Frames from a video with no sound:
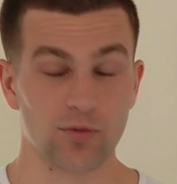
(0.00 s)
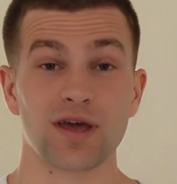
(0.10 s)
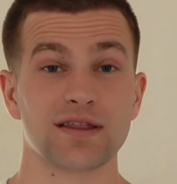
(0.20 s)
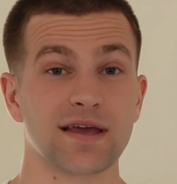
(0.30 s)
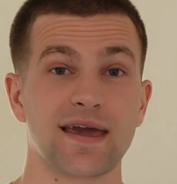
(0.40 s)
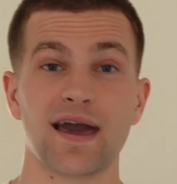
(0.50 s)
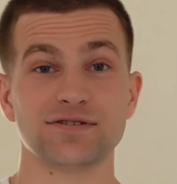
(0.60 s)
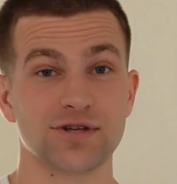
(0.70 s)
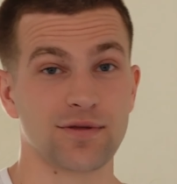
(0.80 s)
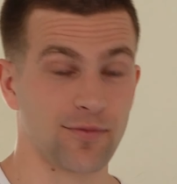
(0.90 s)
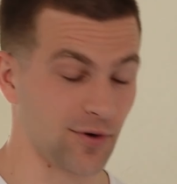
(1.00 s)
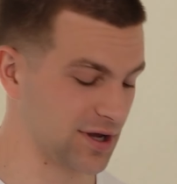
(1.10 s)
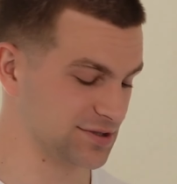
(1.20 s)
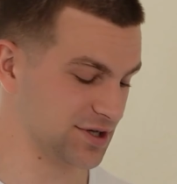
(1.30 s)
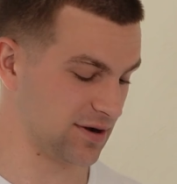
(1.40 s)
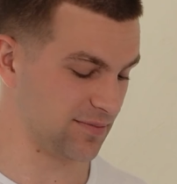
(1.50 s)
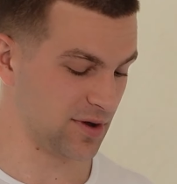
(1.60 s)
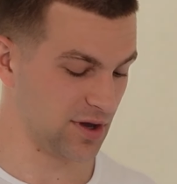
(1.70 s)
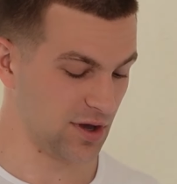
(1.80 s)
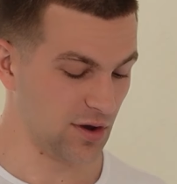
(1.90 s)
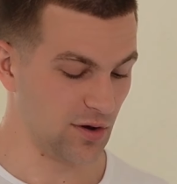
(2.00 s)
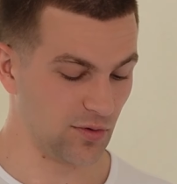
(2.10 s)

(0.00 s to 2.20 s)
we had to catch the mortgage up,